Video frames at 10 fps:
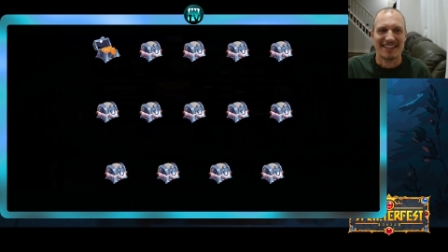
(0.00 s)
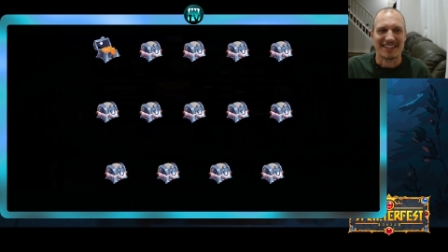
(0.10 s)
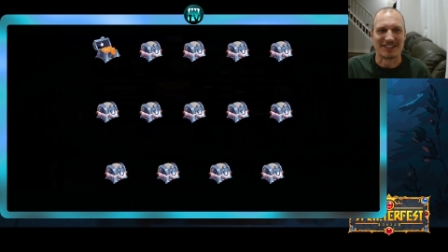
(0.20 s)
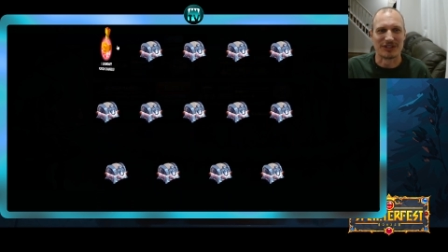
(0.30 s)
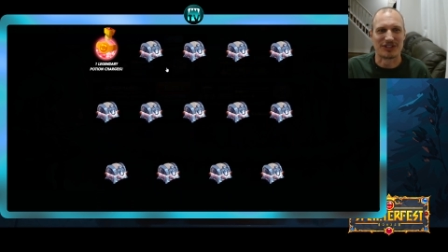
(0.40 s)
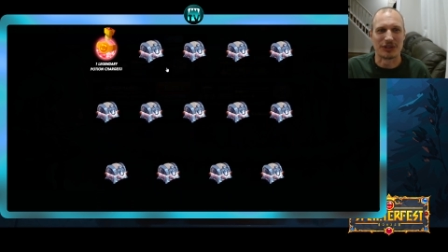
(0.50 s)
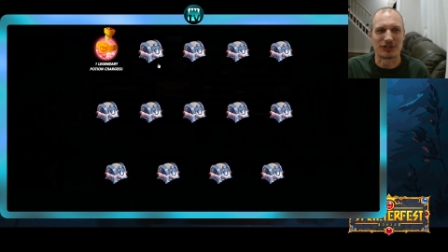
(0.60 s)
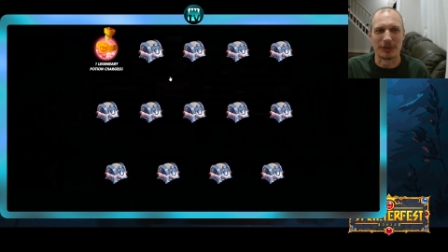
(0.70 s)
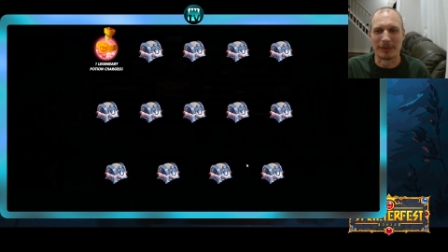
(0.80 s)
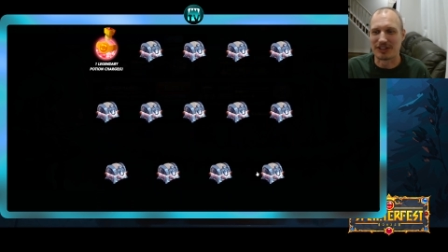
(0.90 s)
Because there's still
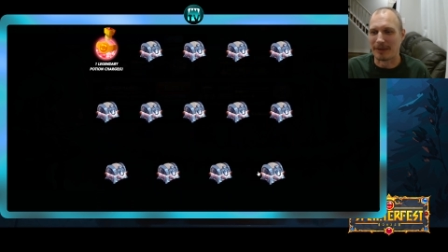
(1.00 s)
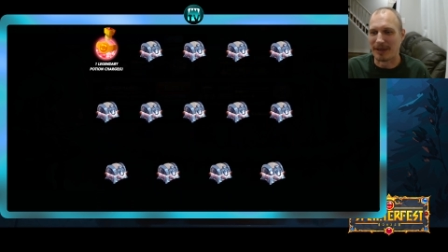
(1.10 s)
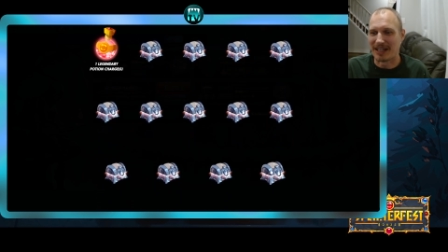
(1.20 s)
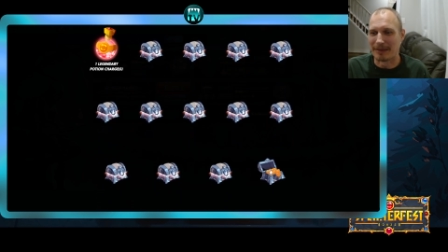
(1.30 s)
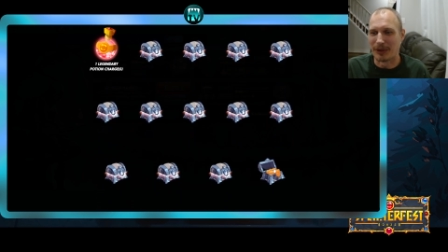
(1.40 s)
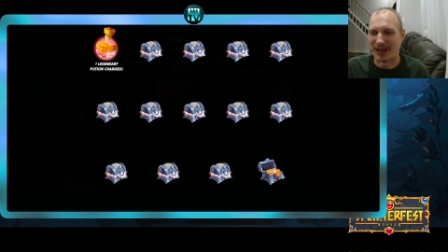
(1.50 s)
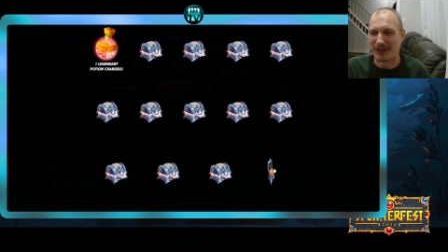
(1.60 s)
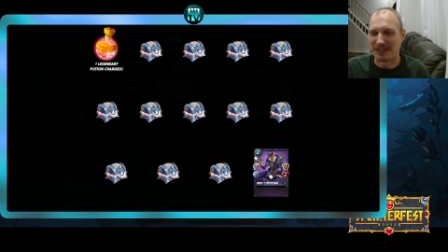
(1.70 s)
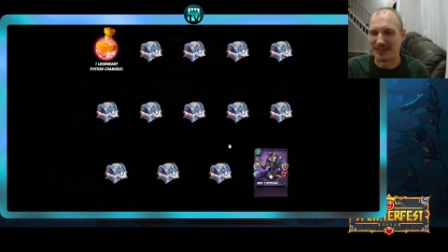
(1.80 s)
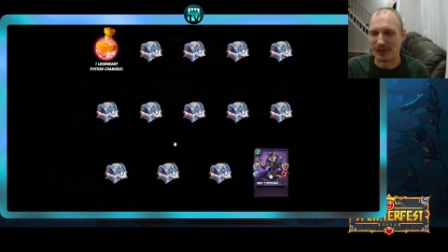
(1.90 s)
so much debate about how
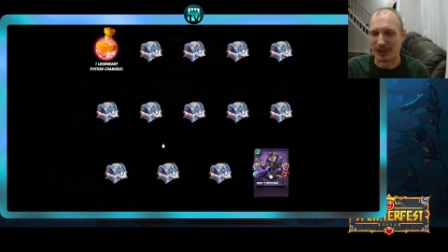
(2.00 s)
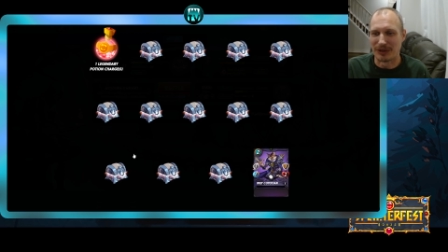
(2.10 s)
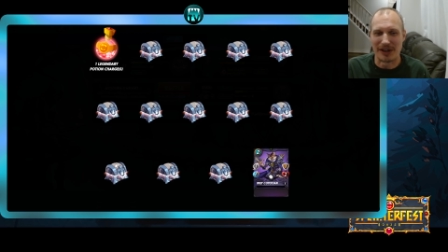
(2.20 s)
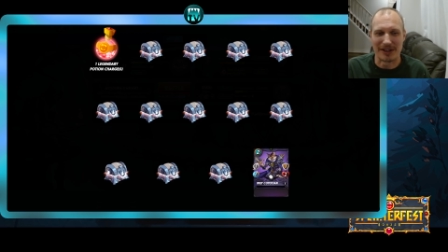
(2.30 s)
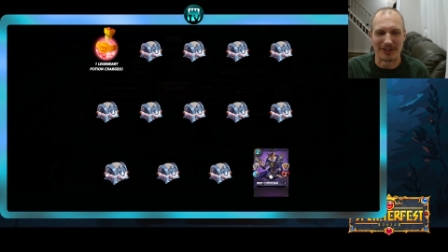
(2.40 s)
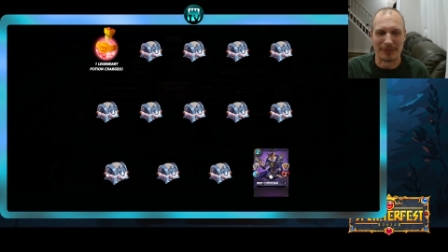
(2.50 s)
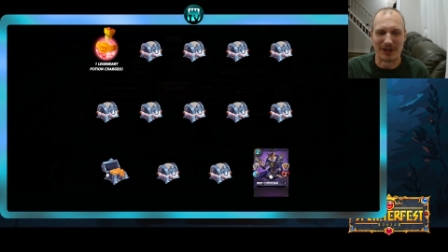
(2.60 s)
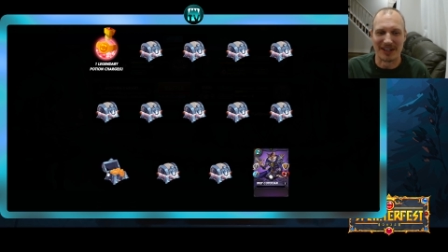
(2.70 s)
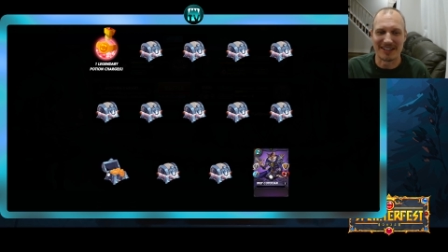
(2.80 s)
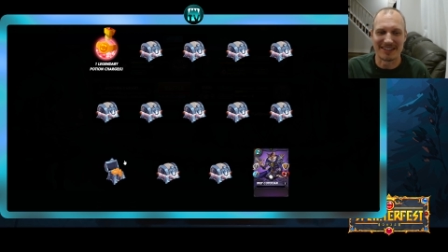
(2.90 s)
to even unlock them,
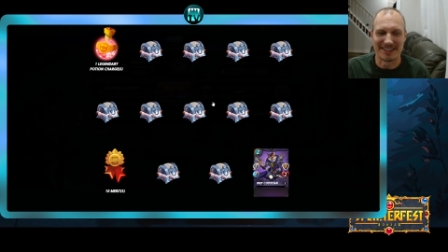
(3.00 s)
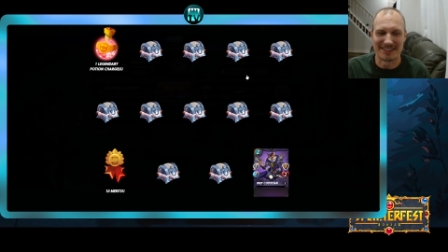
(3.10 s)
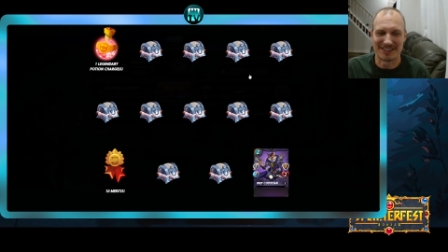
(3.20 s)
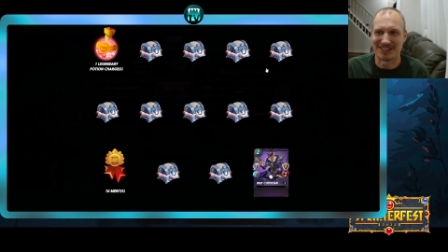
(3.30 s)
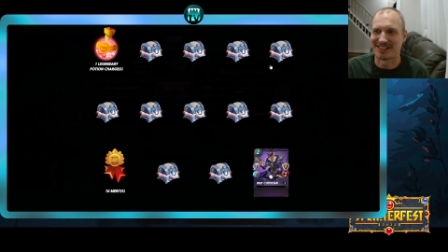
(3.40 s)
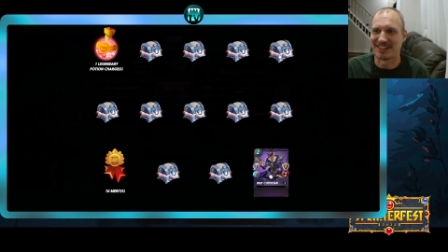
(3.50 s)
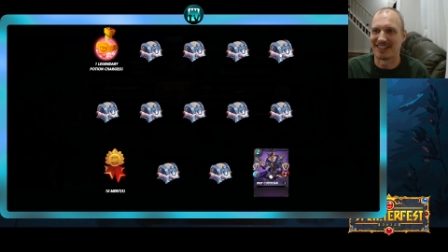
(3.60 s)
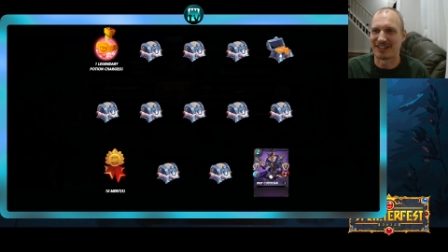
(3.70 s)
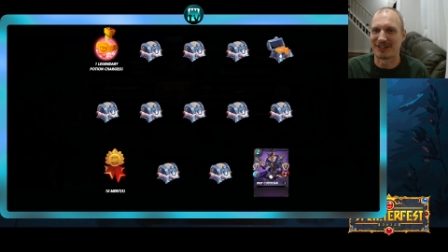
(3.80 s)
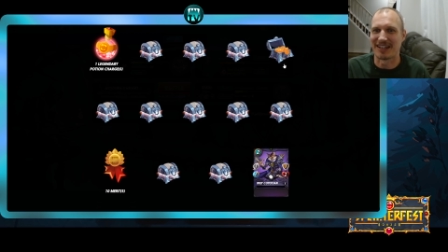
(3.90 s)
right? It's just
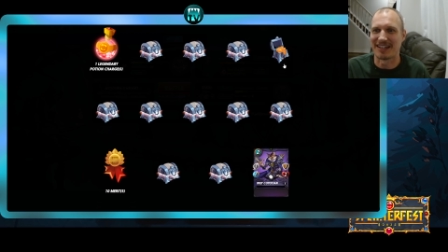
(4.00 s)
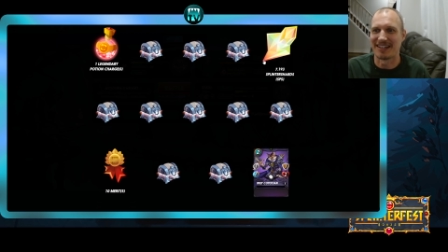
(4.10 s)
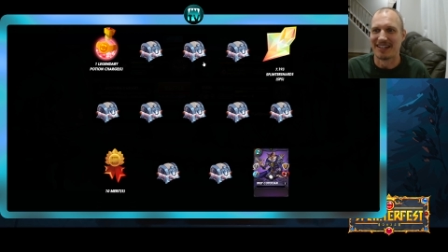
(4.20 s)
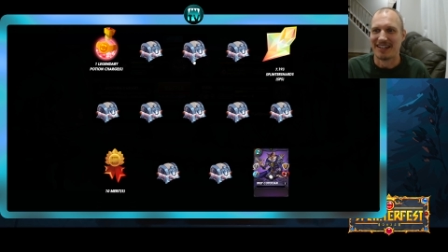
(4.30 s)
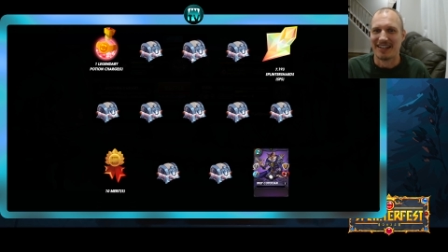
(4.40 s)
like, okay,